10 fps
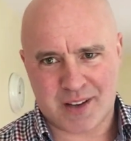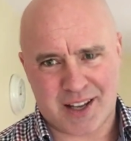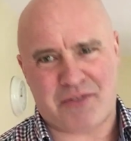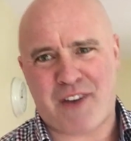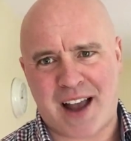
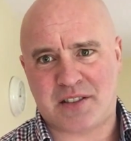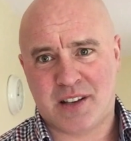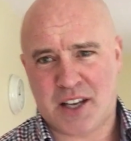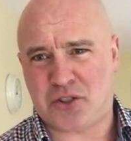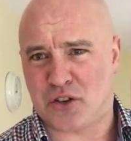In fact,
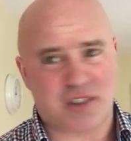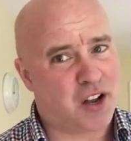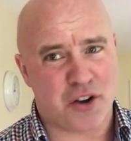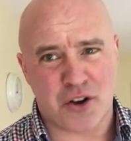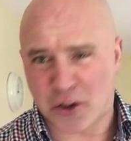it
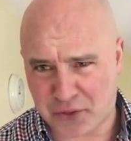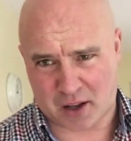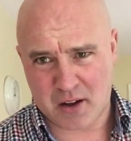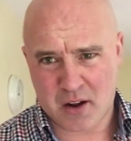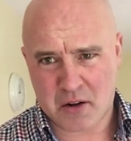does nothing
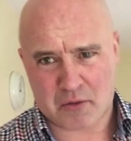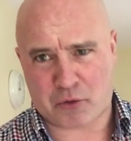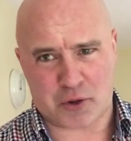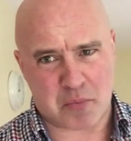for